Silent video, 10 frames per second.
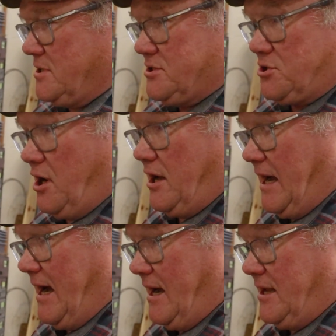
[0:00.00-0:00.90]
Is all
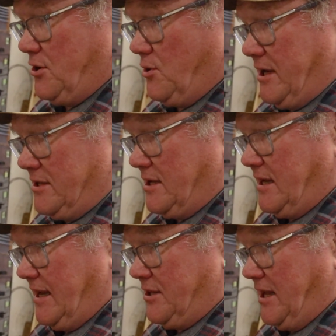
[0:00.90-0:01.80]
in
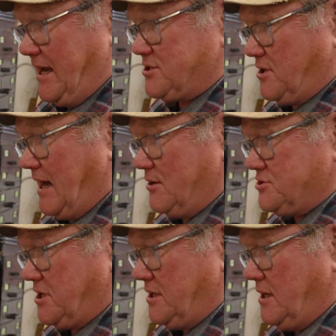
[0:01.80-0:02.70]
the actual
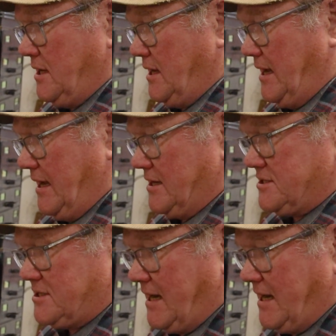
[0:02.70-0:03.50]
housing, and it's